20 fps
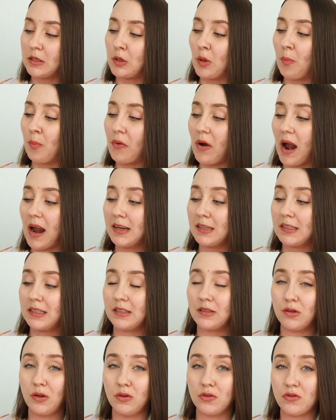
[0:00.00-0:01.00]
The brand
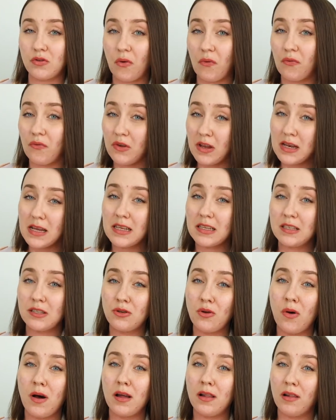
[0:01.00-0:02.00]
is also Finnish,
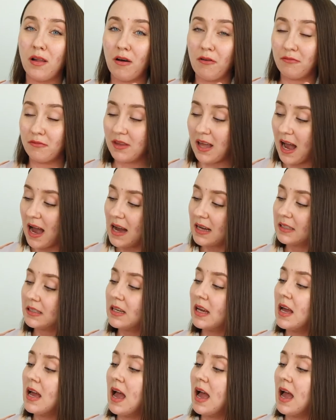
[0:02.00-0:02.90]
so I love that.